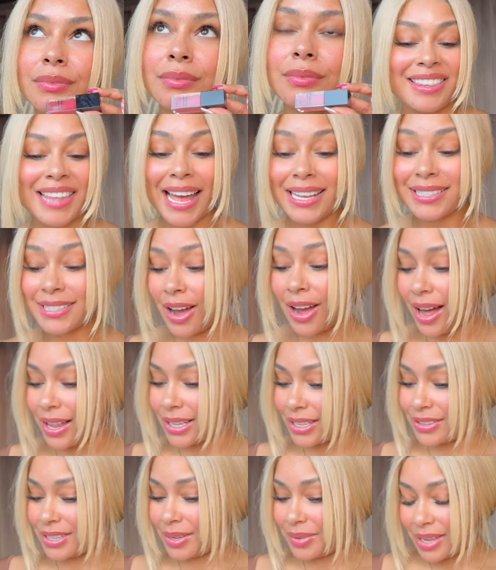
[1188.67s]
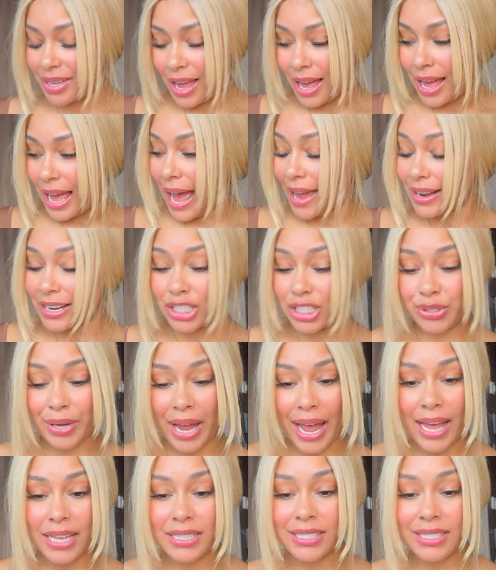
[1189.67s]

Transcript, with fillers: That's all of them, y'all. I done tried